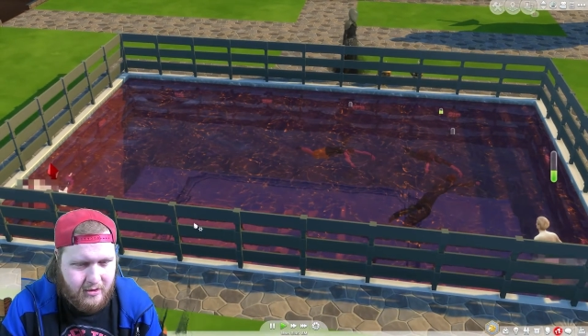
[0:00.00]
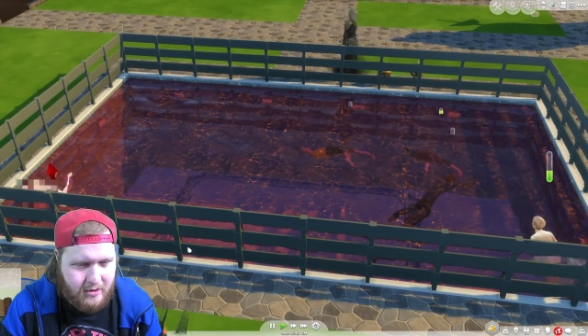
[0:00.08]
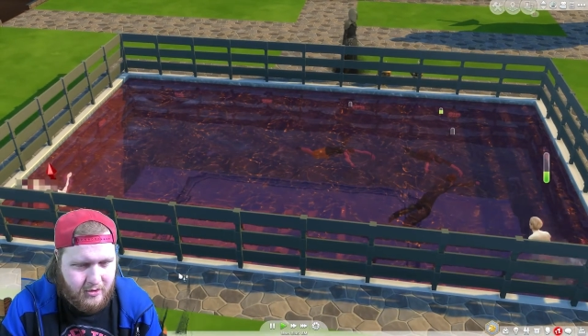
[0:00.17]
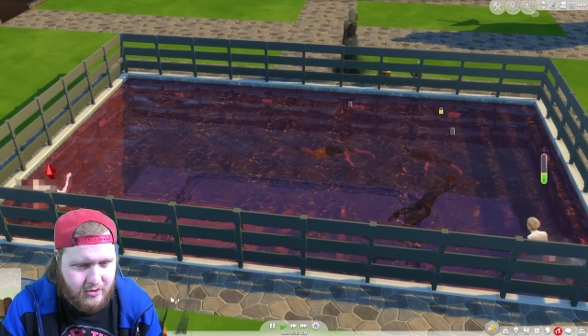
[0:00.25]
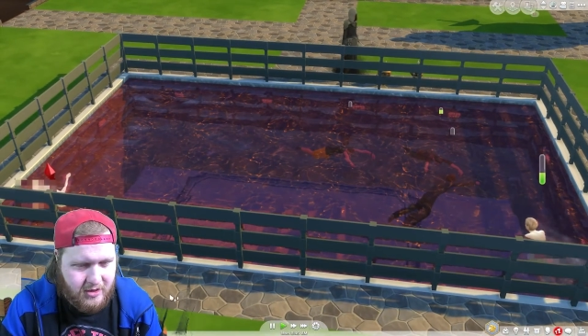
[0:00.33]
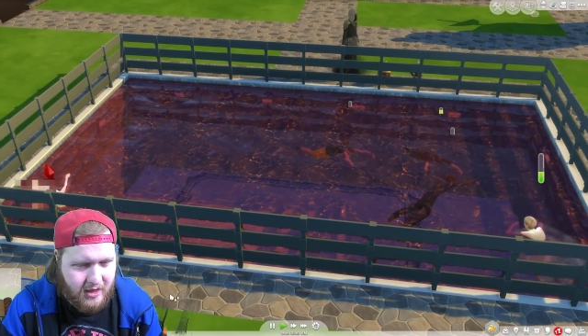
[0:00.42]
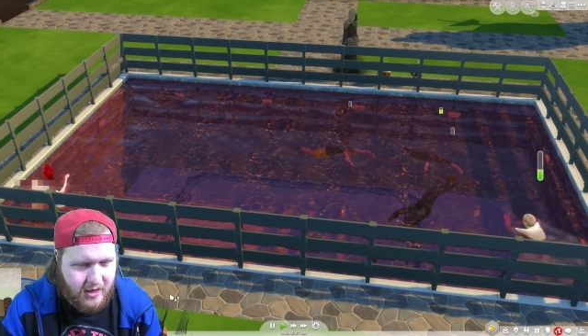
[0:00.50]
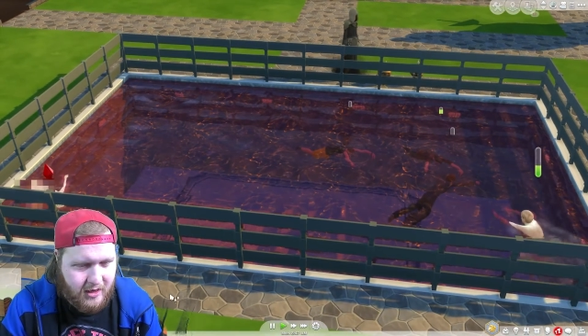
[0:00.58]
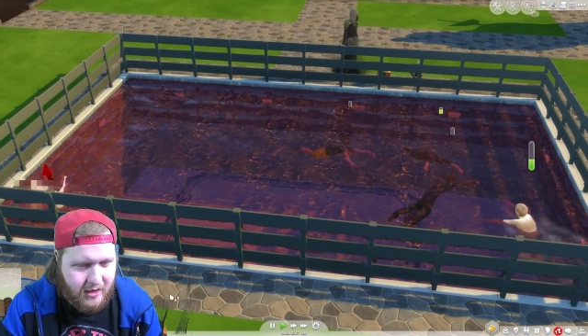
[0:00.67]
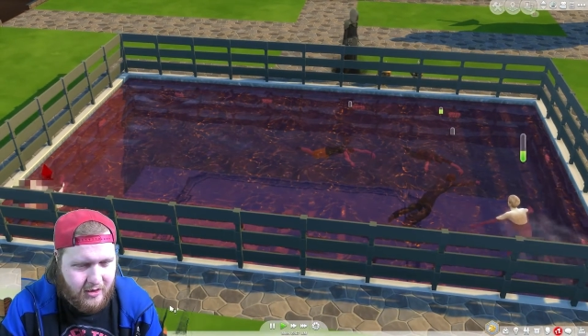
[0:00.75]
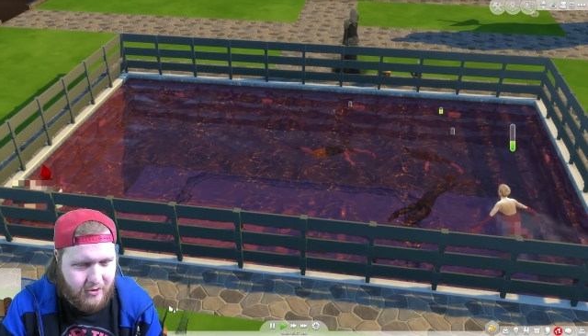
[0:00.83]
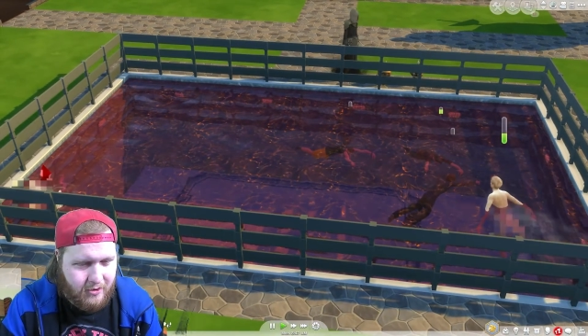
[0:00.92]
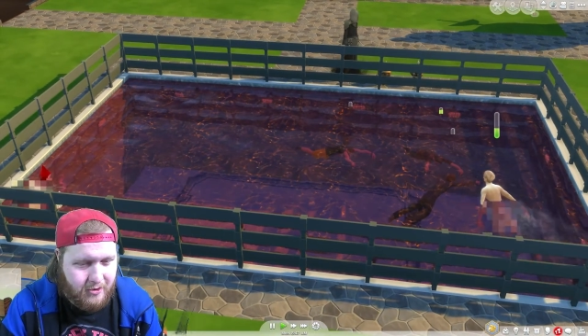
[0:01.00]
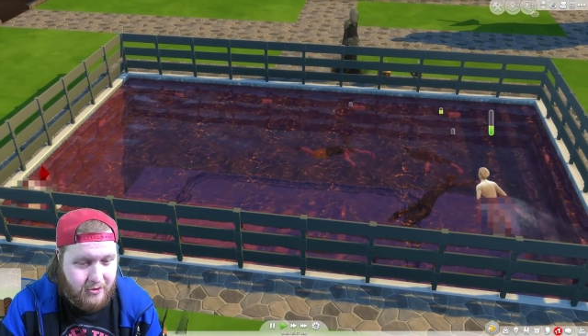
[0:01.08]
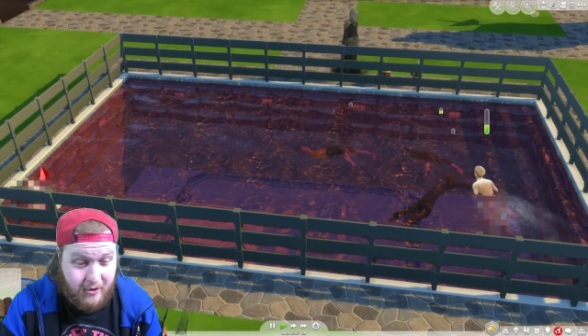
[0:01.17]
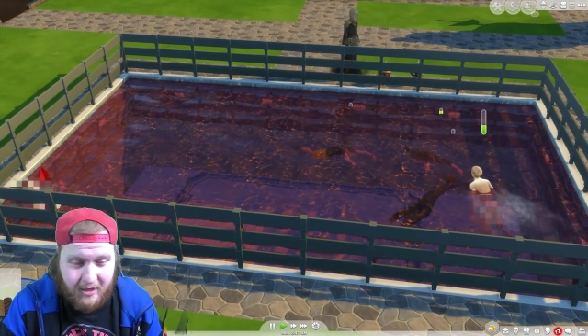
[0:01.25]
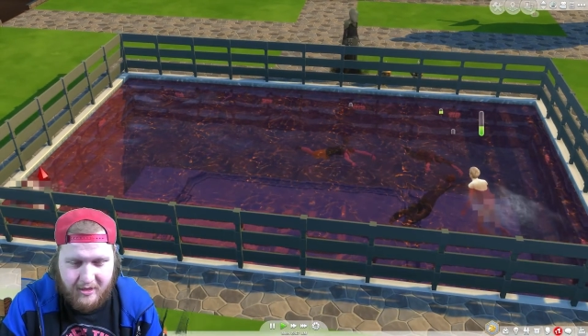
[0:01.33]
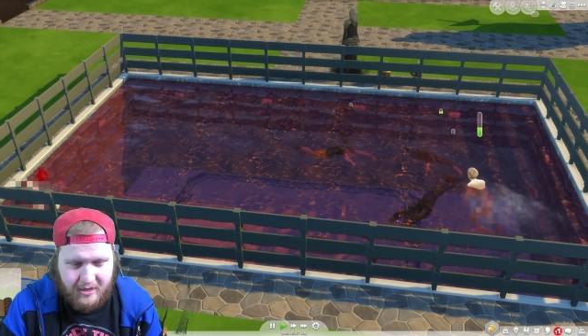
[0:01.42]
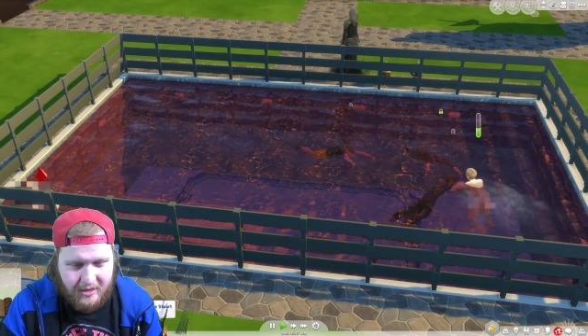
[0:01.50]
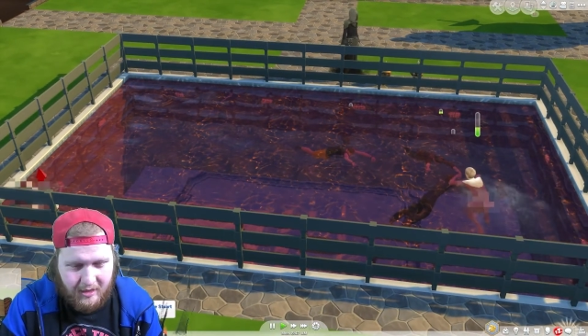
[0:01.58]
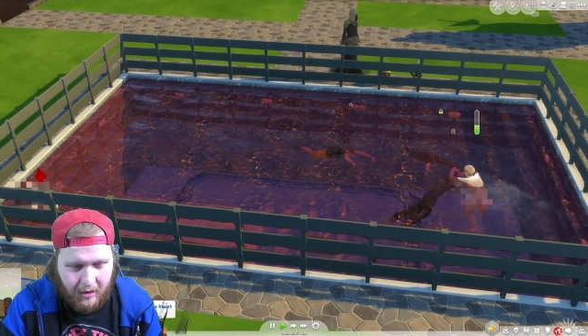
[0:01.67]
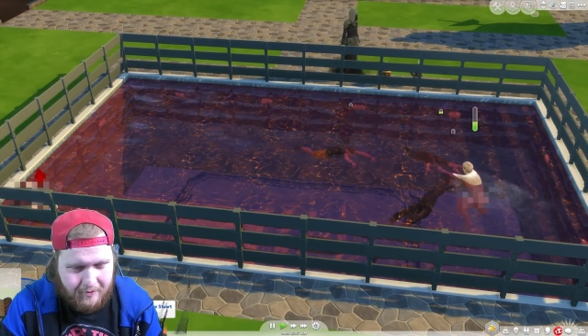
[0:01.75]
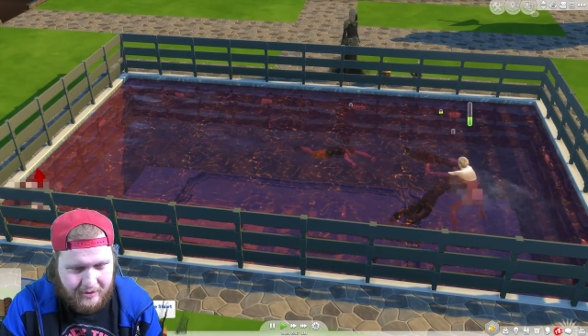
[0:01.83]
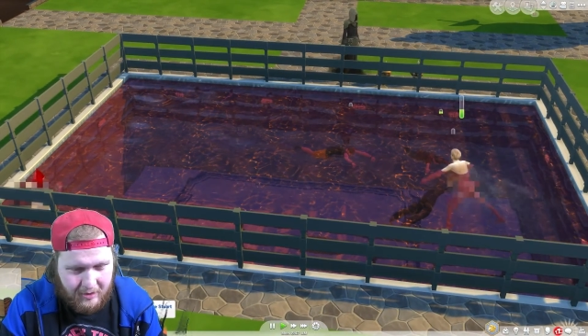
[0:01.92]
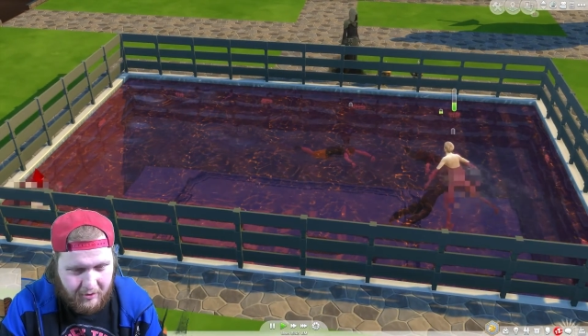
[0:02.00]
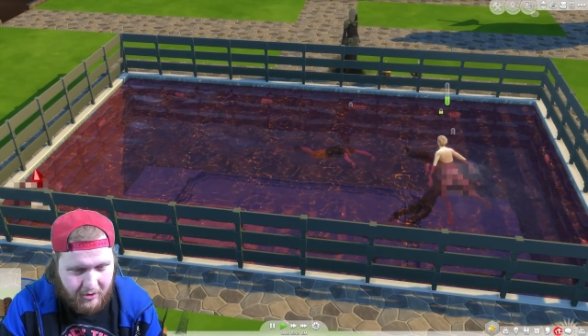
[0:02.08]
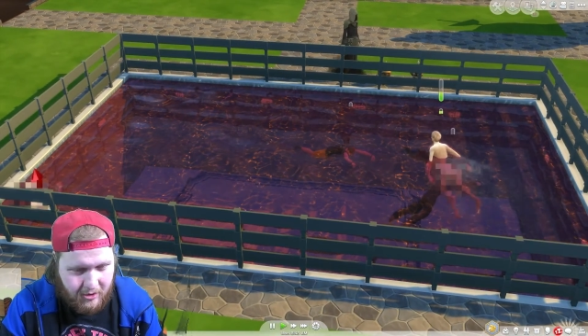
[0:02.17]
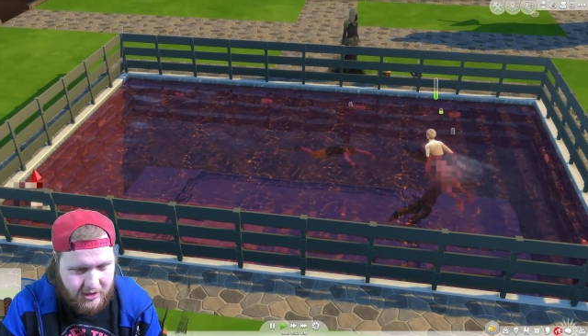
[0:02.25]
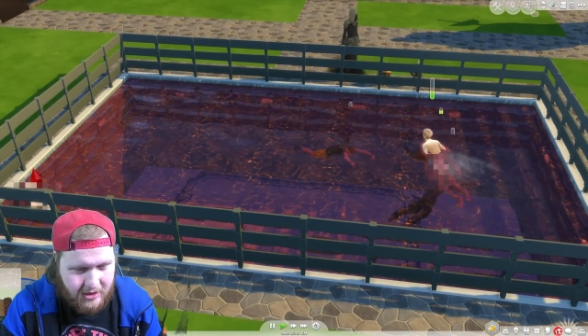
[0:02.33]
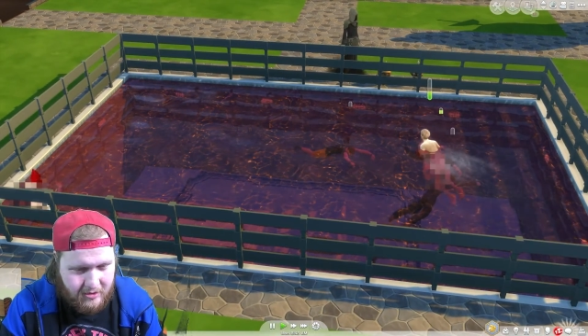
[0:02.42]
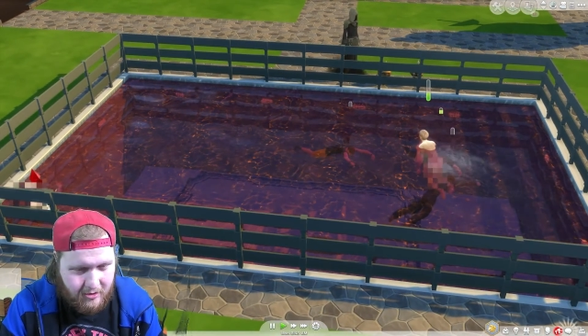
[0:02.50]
Doesn't care at all. Craig's absolutely gone.